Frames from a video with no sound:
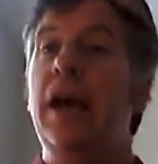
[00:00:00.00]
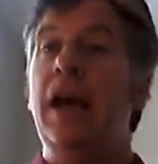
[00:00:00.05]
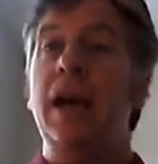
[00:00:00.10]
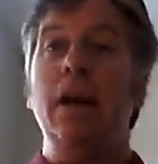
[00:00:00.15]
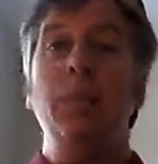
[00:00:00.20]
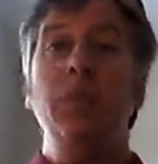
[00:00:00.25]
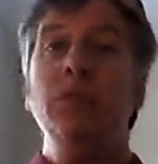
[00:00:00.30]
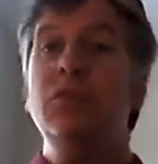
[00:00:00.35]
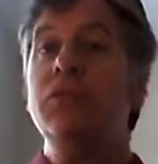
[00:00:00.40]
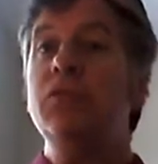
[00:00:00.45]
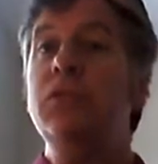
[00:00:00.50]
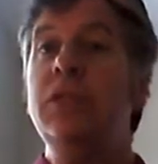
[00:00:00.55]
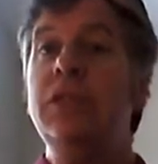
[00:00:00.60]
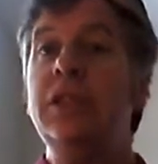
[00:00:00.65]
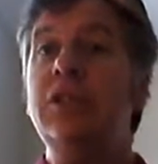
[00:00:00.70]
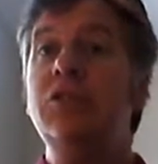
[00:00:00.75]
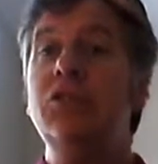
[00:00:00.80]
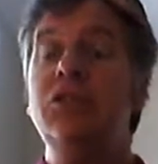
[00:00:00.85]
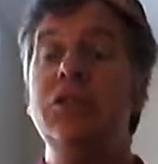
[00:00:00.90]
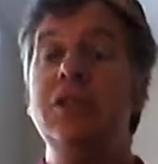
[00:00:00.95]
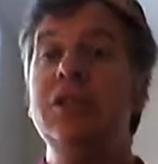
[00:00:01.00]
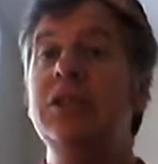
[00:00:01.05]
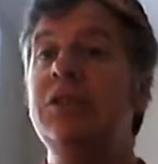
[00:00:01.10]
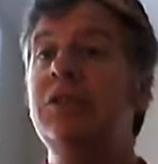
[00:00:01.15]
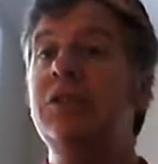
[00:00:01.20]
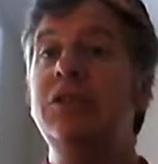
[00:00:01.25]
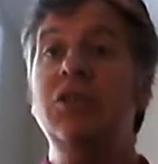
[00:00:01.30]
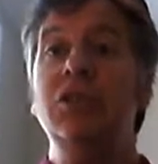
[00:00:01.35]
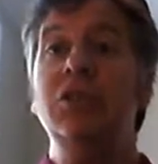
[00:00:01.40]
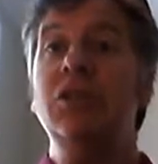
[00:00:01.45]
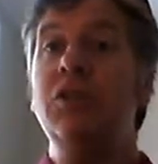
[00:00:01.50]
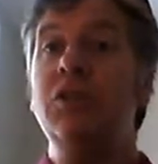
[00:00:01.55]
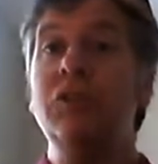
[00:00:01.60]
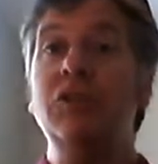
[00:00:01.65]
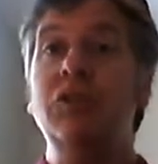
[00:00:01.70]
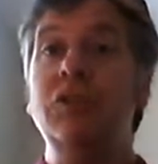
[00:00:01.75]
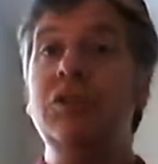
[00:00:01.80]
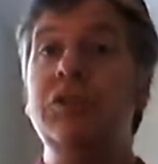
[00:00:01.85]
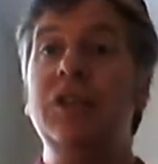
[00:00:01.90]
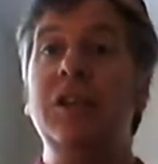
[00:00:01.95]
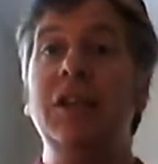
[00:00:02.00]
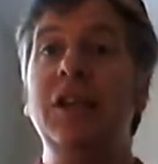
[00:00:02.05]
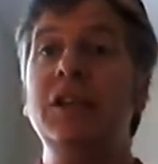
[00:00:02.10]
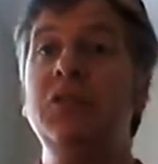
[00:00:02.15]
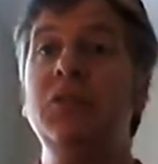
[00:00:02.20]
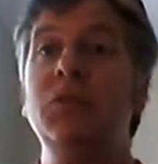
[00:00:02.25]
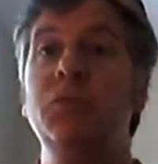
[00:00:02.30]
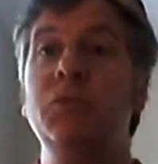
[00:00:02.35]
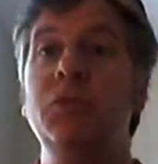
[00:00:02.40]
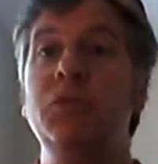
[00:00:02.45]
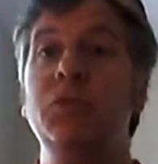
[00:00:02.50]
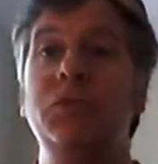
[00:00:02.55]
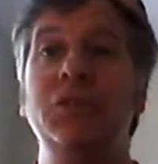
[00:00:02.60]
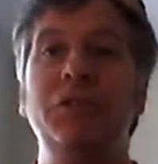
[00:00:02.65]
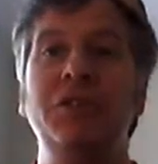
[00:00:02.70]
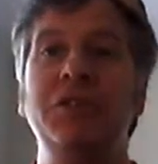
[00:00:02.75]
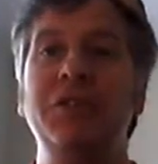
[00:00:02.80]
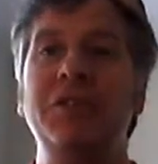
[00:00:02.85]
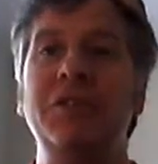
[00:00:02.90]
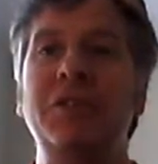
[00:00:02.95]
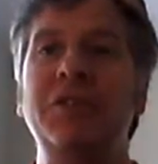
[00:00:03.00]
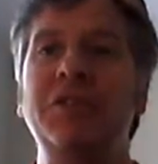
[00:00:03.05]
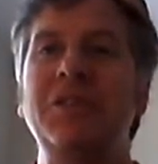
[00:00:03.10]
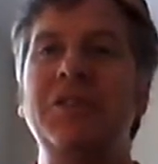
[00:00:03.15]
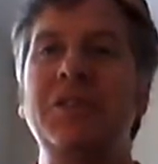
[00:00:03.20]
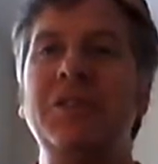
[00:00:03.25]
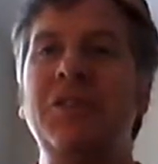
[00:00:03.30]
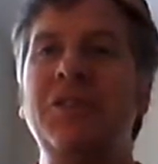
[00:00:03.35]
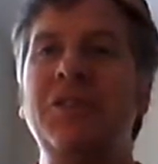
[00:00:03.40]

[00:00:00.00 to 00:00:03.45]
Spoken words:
And I'm also really interested in, just connecting with you and sharing,